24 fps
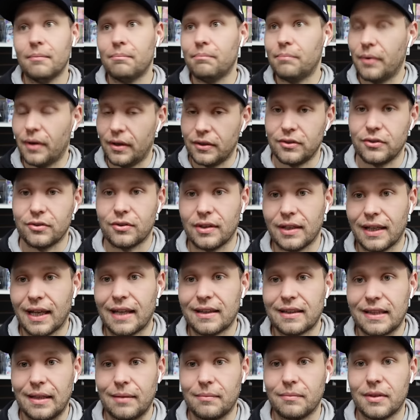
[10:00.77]
But you can
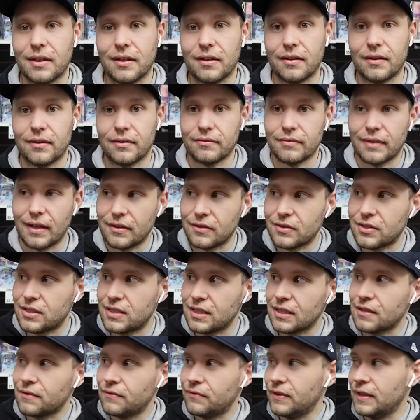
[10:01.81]
get them. They're around
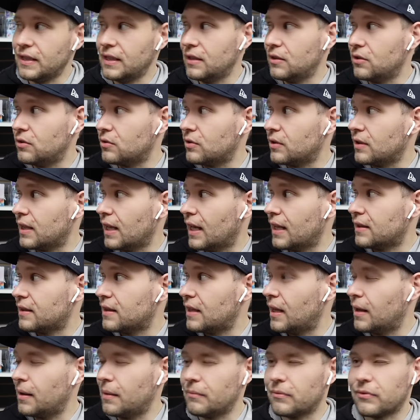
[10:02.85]
6 feet. You can get
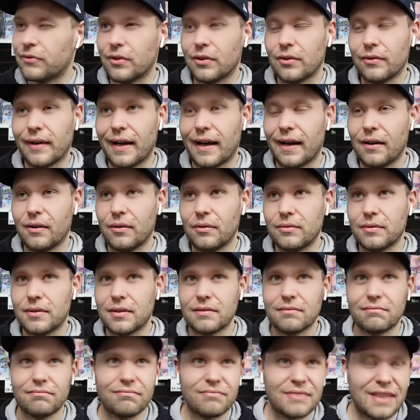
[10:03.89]
them for around
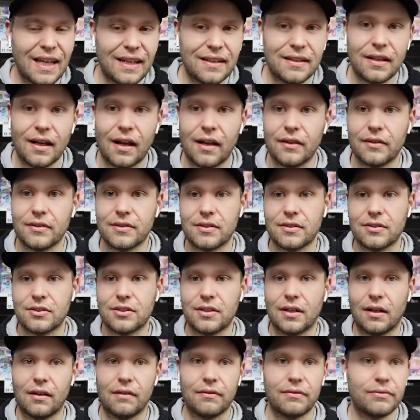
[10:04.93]
$10 a
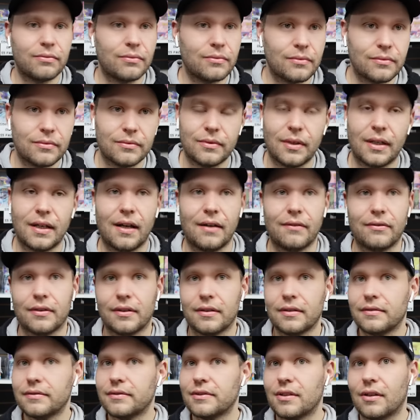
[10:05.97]
shelf,
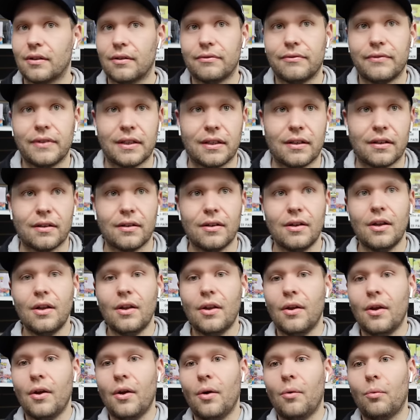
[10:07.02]
whatever. So figure
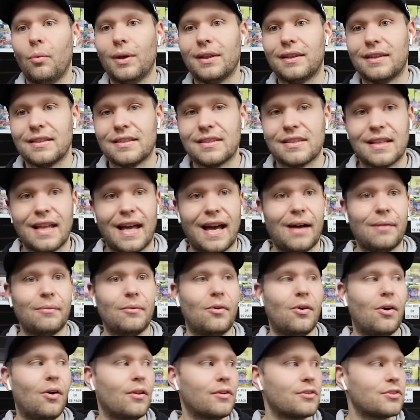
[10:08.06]
with the slat
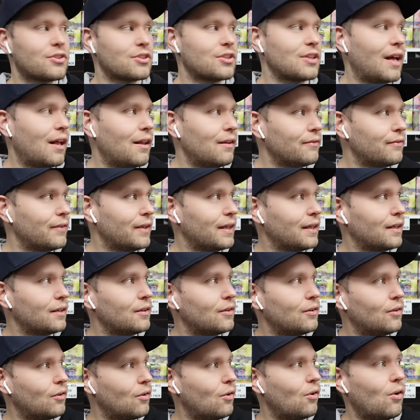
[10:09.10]
wall,
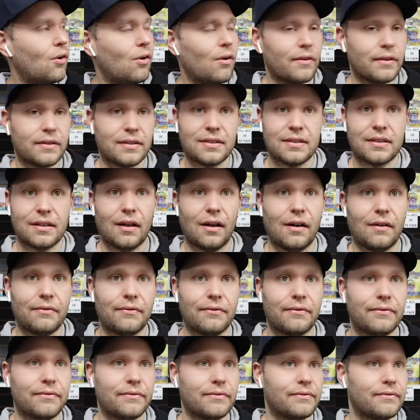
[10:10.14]
shelving, all the stuff,
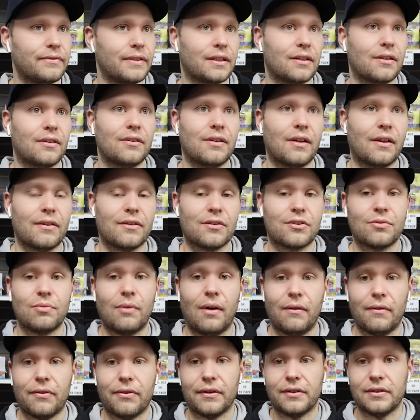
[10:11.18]
figure another
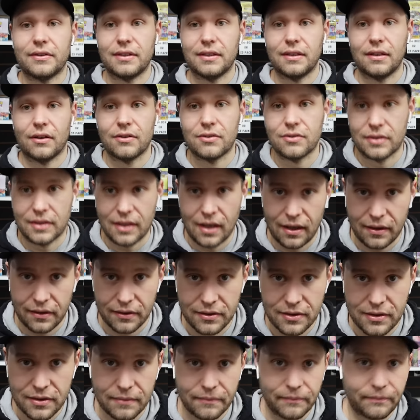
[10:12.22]

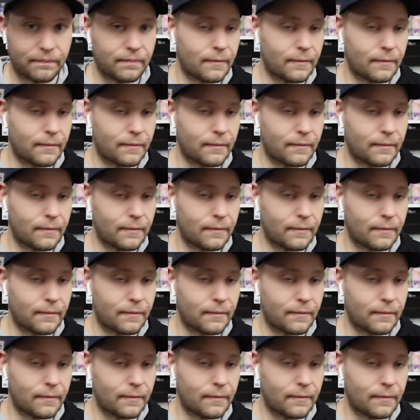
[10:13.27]
$1,200-$1,300.